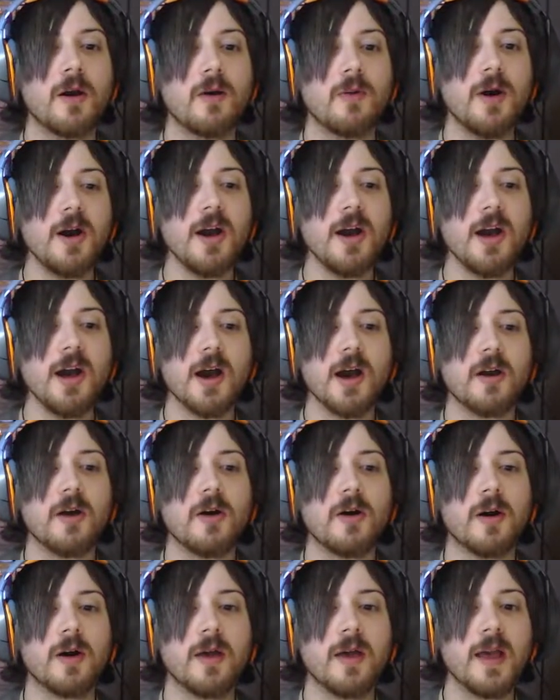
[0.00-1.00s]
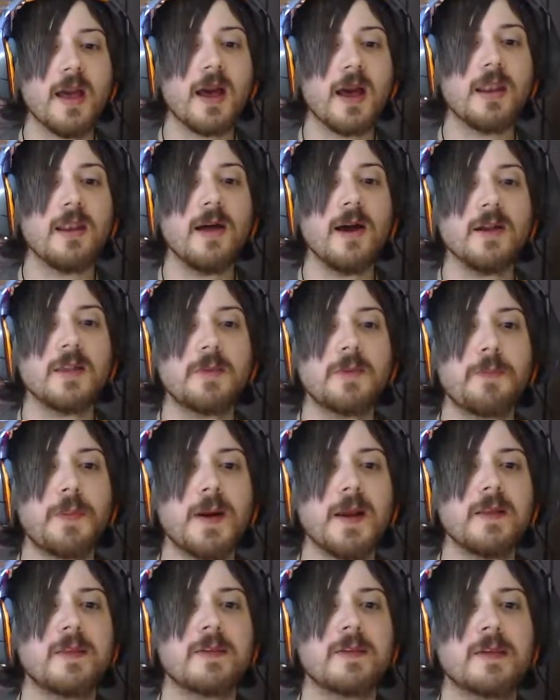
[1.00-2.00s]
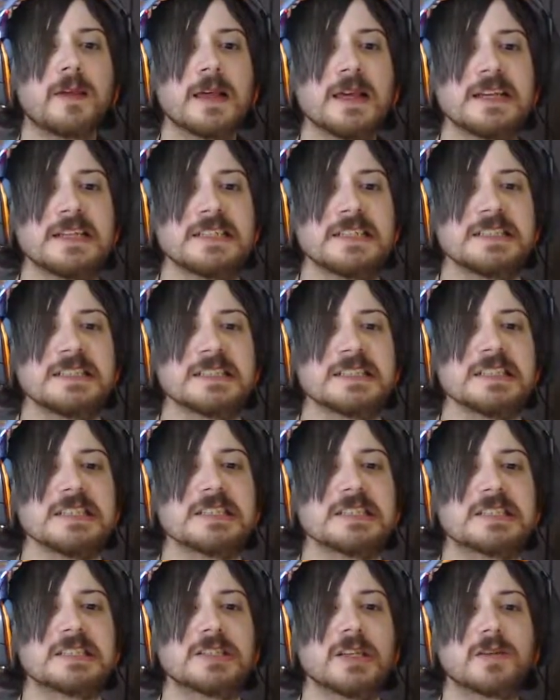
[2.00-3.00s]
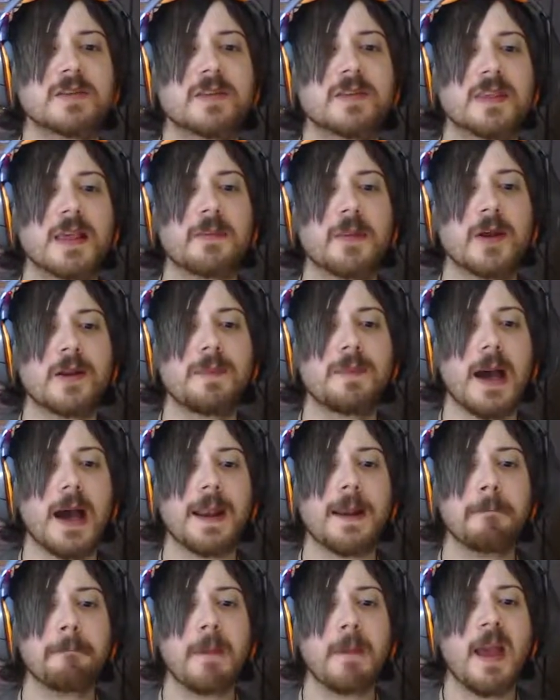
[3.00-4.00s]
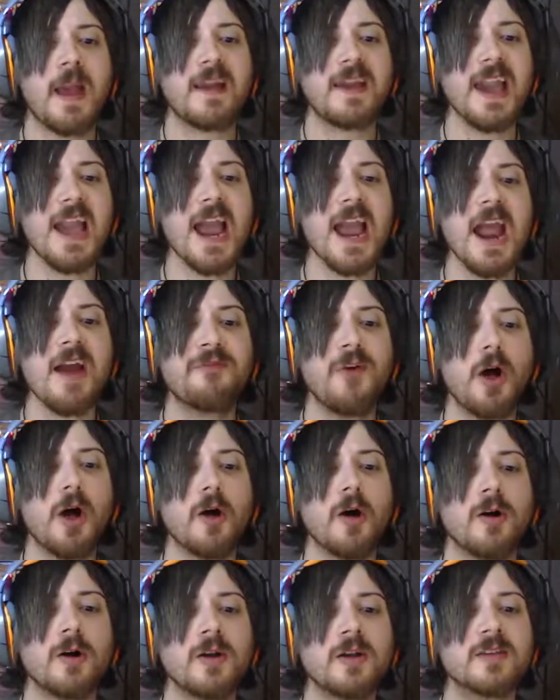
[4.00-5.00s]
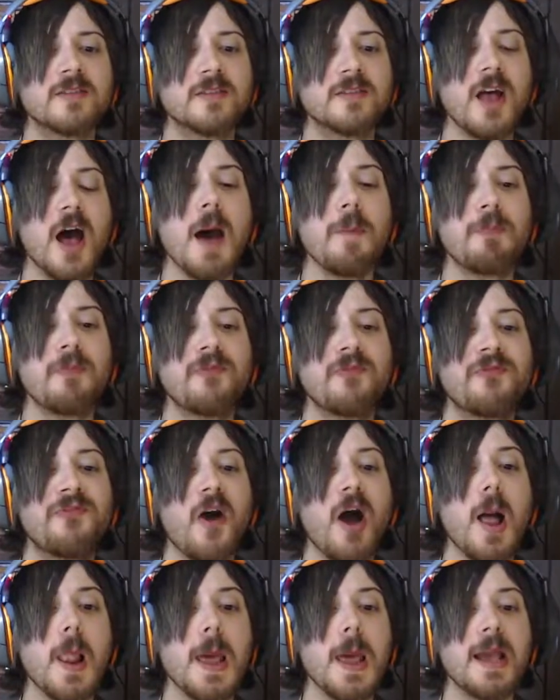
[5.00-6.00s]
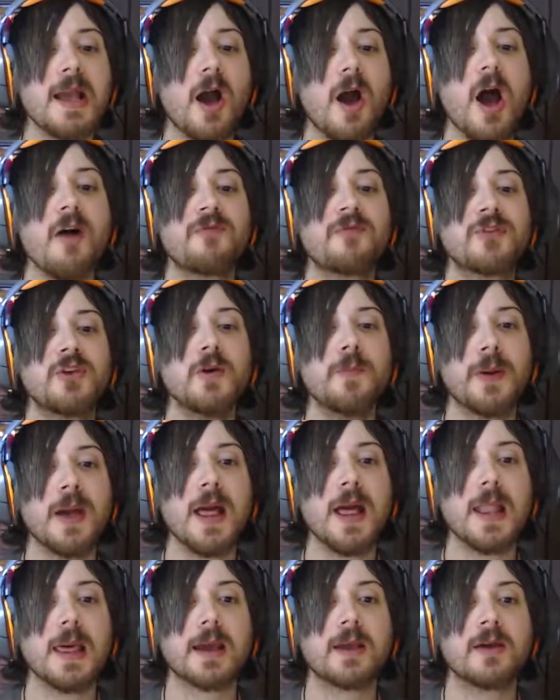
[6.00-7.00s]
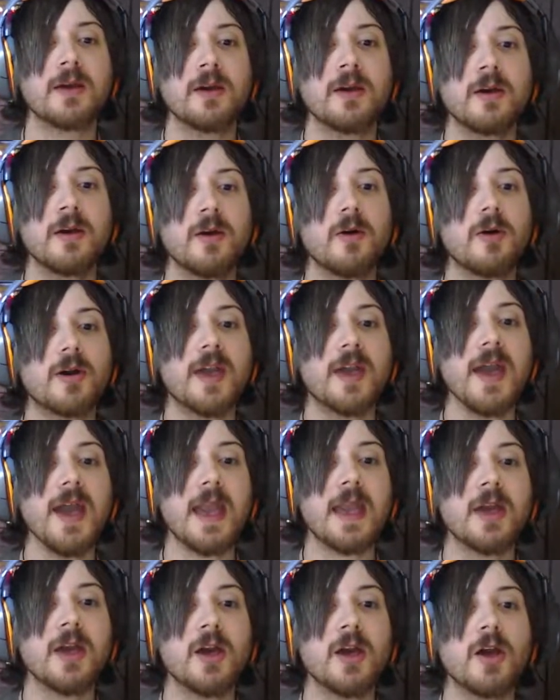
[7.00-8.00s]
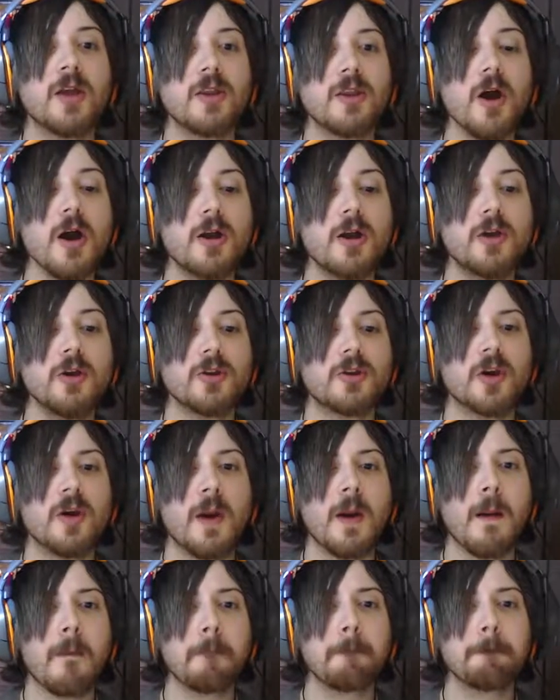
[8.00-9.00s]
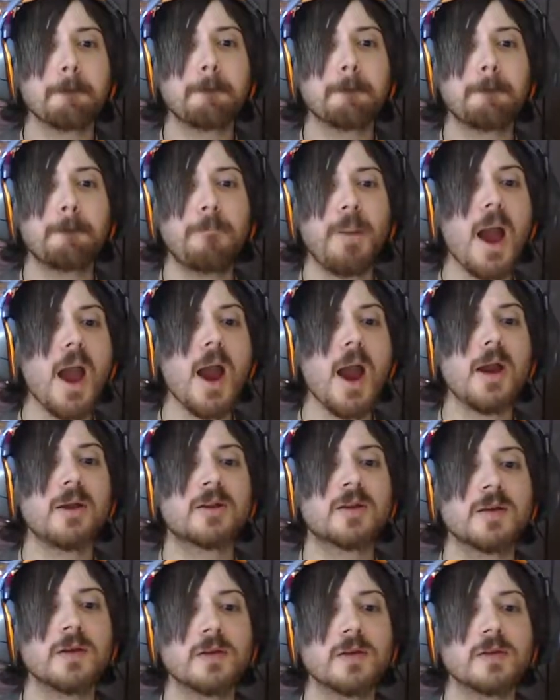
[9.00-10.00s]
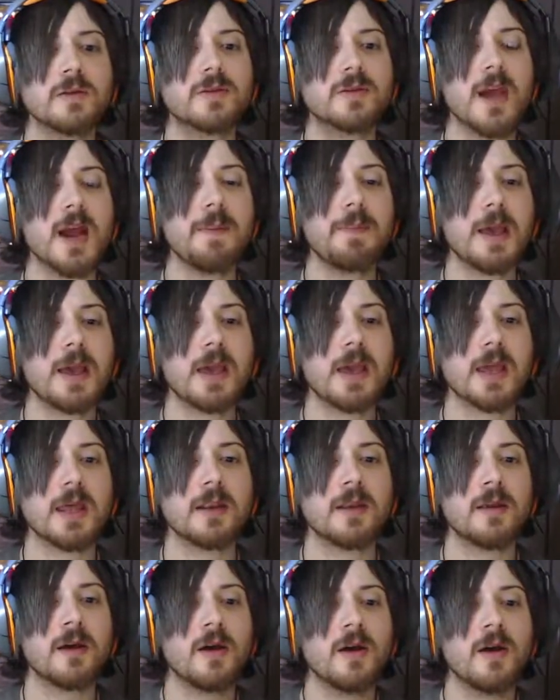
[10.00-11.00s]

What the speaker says: Wow, a large bridge. This doesn't seem good, man. Careful! Stop falling off, you pillock! Okay, not good. Bard! You scared me again.